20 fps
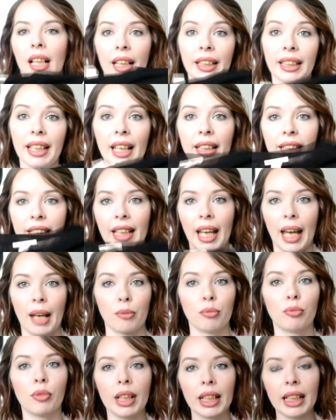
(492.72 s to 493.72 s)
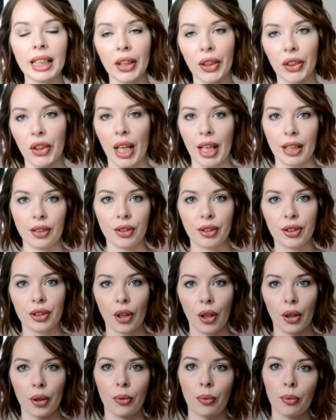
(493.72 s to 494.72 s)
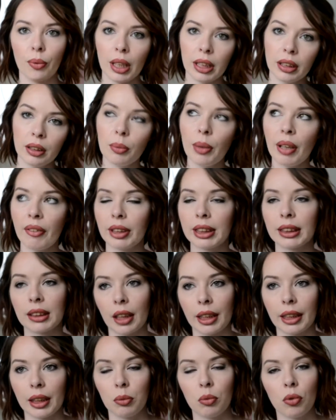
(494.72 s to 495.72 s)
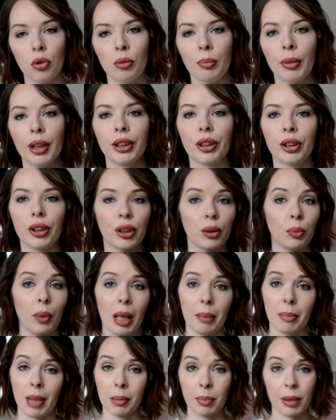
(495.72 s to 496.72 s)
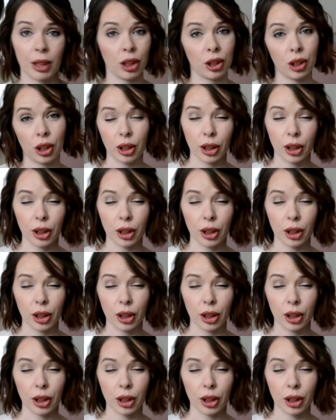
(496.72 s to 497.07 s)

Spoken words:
Again, yeah, really thin, so when the weather's slightly warmer, you could wear maybe just a